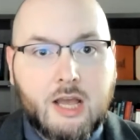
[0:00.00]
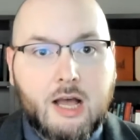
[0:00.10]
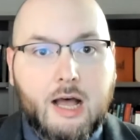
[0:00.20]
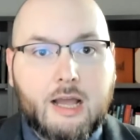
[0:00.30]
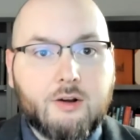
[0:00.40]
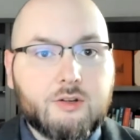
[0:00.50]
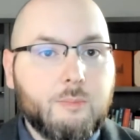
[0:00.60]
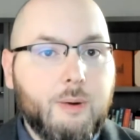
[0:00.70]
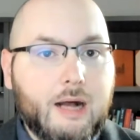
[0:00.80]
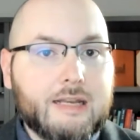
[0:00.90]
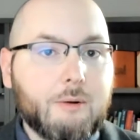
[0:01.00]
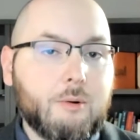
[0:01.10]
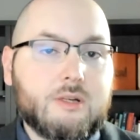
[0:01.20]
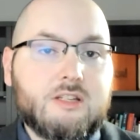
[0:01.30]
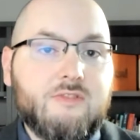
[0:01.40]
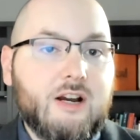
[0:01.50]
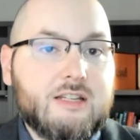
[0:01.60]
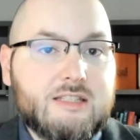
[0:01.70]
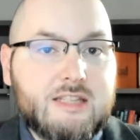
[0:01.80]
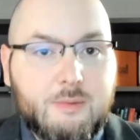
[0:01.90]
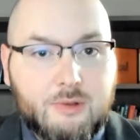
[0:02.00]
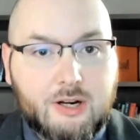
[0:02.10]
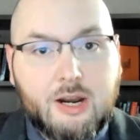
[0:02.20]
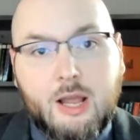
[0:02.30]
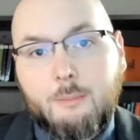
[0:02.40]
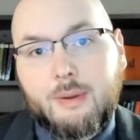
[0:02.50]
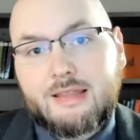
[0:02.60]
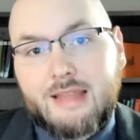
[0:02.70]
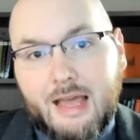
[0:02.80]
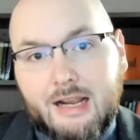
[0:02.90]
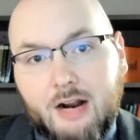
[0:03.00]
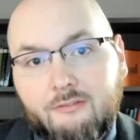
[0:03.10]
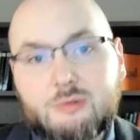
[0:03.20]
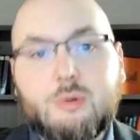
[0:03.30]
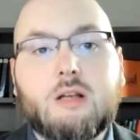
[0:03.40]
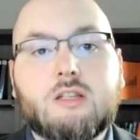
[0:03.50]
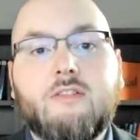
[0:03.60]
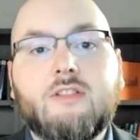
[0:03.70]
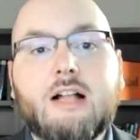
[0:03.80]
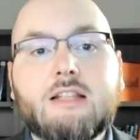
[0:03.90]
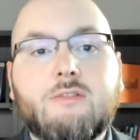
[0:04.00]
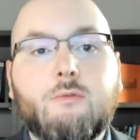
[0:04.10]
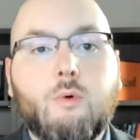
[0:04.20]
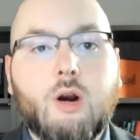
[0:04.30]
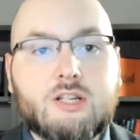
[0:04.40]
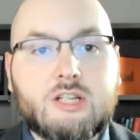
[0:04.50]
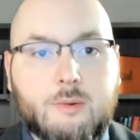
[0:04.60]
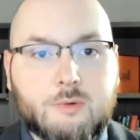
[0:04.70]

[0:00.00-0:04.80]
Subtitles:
I go to a pod network, which is very similar, but in that conference, we also have lots of workshops.